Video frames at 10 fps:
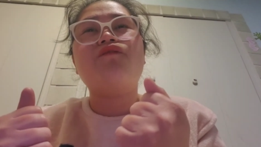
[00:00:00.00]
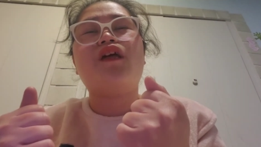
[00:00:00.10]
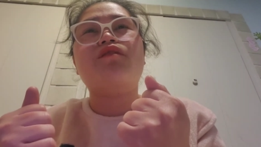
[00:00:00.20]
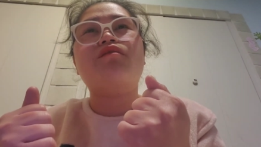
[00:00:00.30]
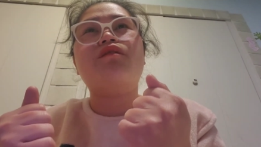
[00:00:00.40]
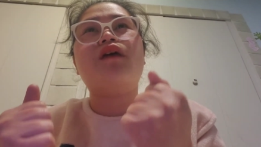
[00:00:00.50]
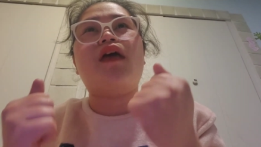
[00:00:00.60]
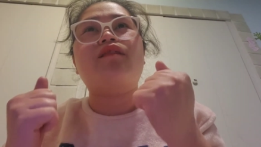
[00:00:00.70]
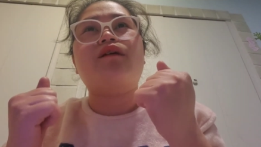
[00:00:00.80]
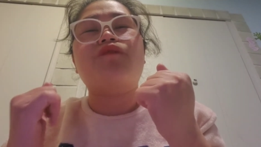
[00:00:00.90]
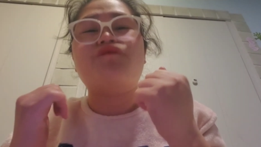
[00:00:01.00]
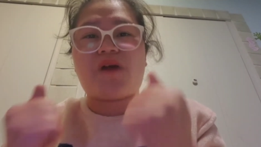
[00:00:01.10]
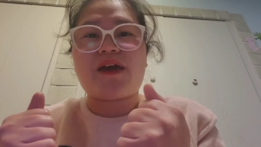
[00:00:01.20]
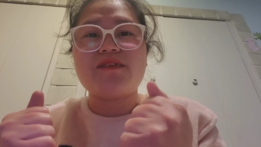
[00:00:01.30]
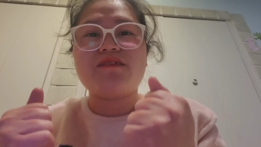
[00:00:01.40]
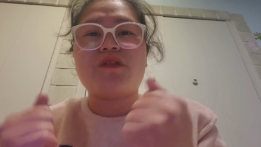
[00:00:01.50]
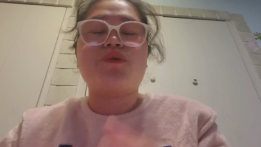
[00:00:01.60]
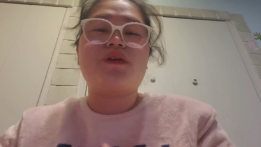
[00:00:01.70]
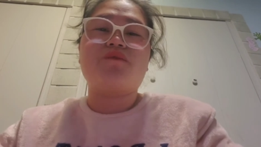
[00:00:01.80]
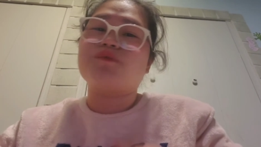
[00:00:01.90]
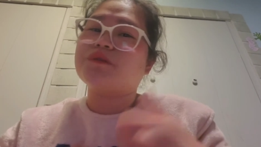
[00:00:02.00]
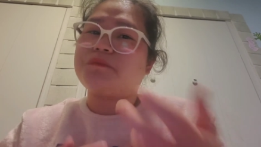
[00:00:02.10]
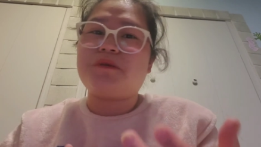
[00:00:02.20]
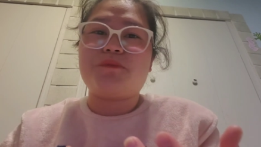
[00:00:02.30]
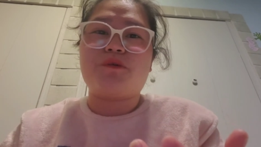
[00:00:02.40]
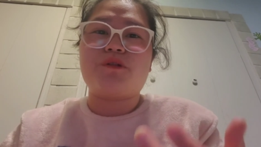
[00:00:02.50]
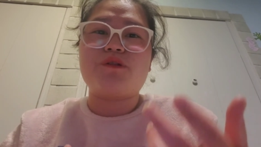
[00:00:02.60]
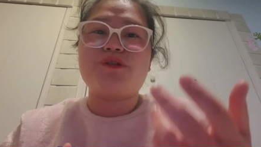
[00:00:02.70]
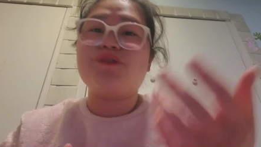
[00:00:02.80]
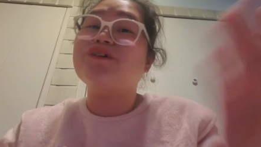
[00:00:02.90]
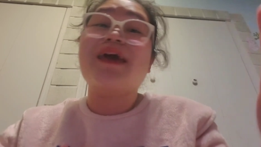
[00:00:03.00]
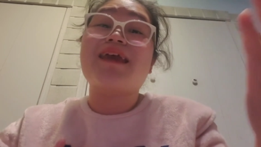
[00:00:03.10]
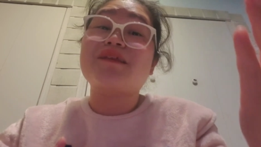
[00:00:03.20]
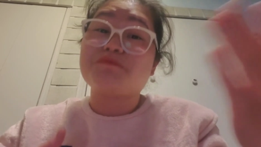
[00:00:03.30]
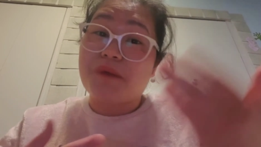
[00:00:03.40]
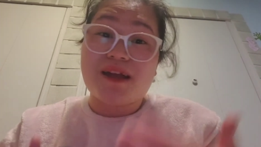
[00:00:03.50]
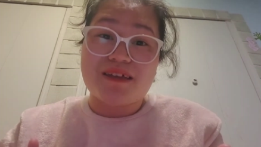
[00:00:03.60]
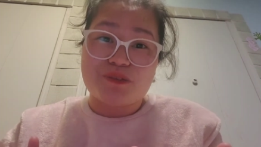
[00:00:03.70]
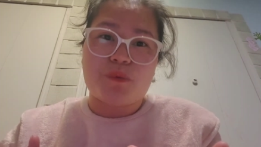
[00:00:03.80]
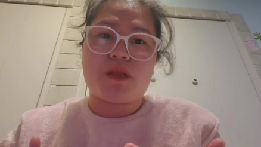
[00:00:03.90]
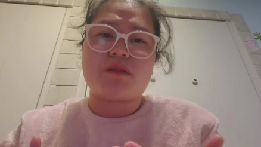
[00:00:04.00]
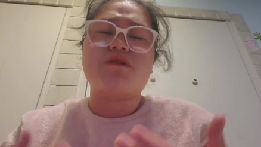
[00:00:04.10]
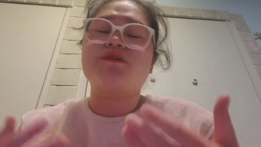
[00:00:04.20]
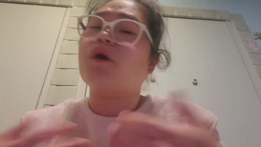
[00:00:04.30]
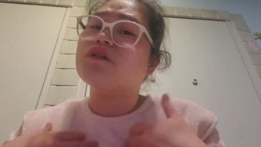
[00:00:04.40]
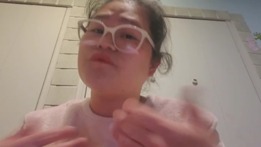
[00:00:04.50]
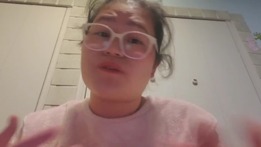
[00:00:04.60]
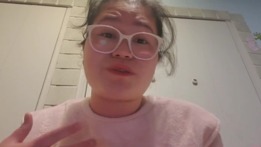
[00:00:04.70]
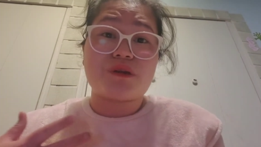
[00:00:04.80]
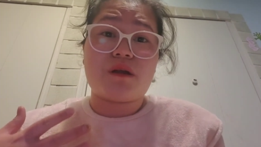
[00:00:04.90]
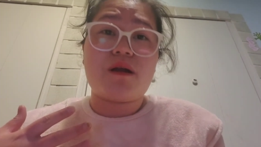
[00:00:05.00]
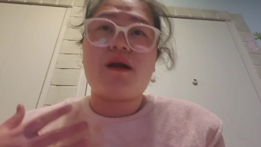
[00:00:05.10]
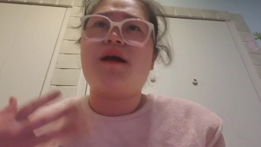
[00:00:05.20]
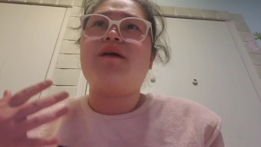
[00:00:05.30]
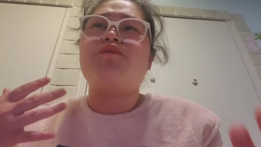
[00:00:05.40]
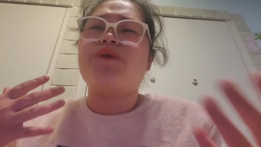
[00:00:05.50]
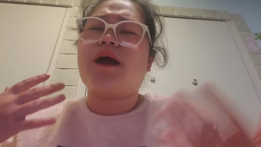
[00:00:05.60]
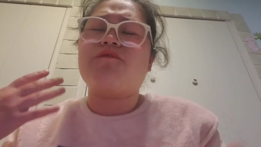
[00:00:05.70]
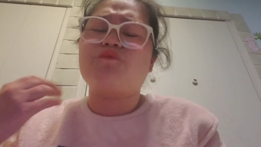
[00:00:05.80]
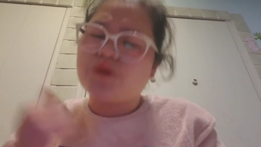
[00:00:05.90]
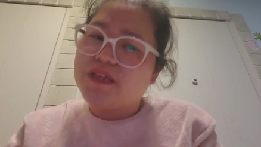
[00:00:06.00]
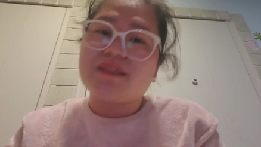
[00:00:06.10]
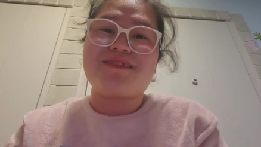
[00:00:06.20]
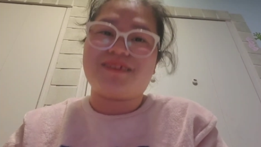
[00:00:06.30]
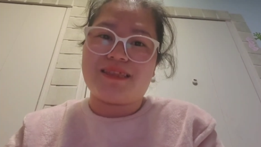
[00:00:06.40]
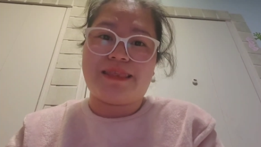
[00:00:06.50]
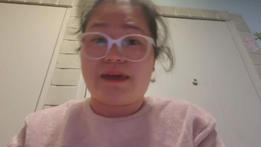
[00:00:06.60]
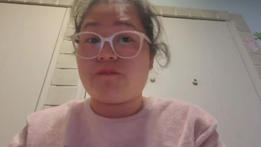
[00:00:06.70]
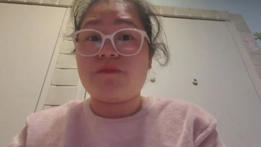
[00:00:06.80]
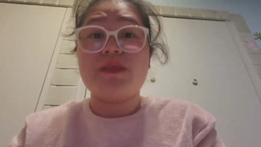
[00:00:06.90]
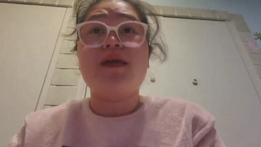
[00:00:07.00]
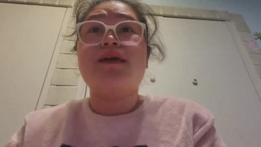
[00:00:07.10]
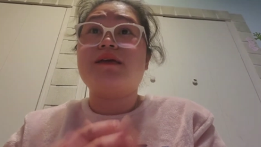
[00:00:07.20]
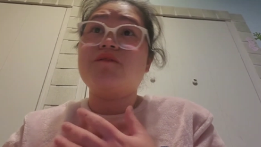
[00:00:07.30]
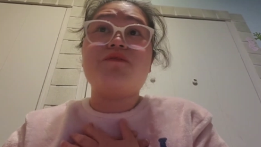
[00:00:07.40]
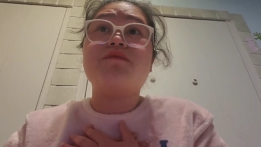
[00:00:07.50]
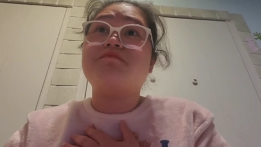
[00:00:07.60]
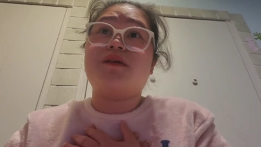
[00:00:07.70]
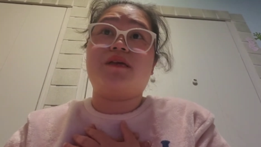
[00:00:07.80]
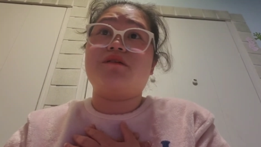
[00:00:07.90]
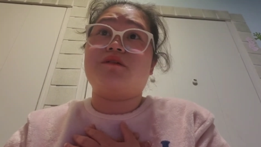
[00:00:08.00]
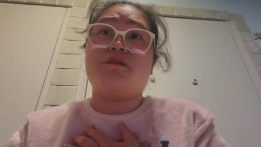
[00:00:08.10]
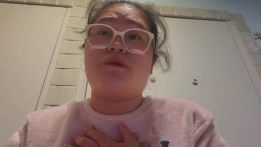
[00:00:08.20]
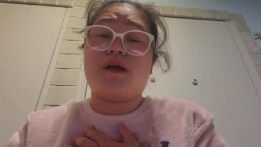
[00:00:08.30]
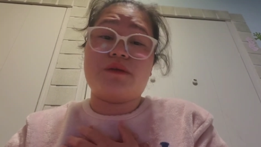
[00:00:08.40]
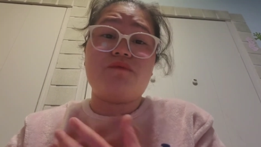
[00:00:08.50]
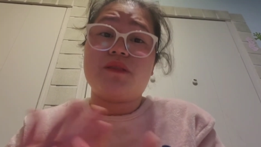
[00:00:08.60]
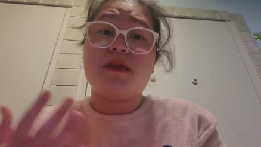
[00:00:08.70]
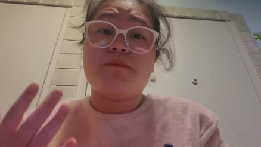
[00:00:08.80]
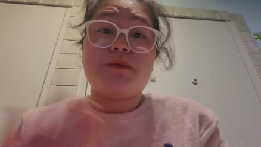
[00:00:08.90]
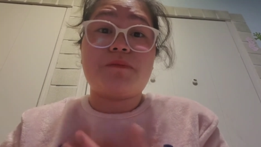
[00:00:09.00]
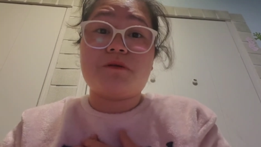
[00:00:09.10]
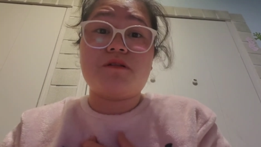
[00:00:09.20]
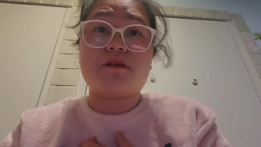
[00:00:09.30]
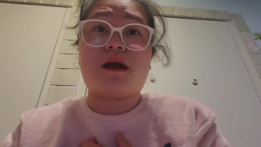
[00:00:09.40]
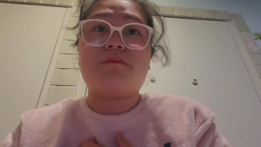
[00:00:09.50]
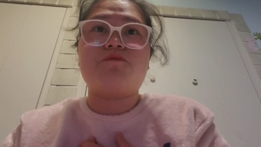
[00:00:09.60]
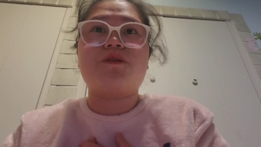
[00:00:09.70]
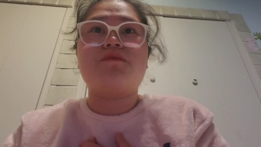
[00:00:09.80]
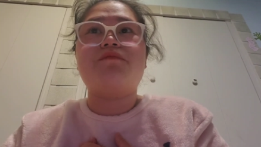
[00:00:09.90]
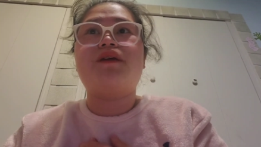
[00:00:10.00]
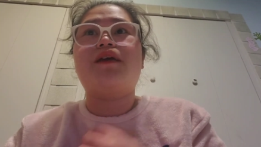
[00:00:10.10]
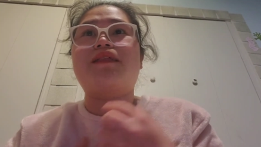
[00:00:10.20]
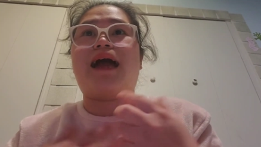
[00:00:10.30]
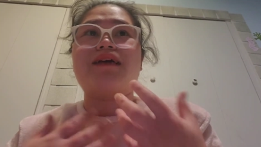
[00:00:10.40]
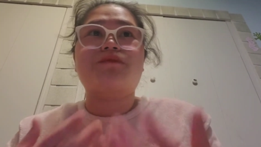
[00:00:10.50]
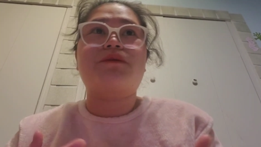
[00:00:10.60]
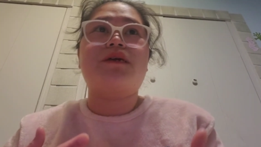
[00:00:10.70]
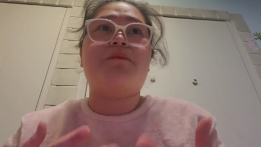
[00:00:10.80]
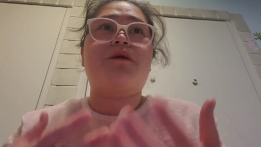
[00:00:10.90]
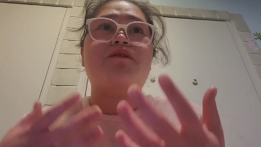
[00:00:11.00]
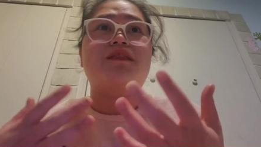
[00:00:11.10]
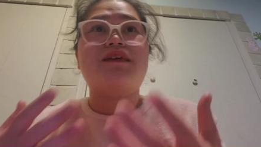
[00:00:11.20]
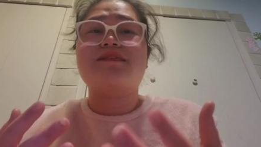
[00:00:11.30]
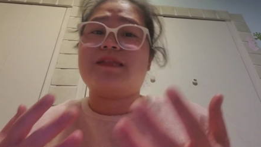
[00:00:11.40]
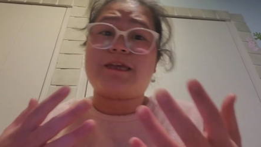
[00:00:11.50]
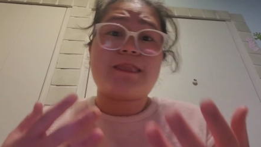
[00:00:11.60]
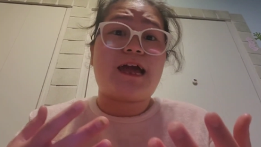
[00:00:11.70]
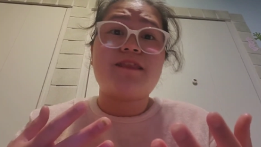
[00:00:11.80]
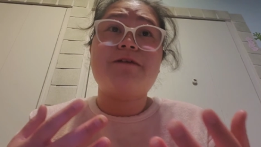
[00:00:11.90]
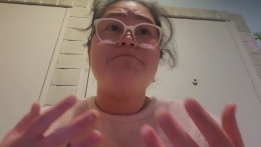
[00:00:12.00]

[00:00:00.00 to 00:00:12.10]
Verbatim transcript: that and the advice that you give to the people you get it back as well because all of us we have weakness in life even me you know uh, even people come with me and ask me about this like that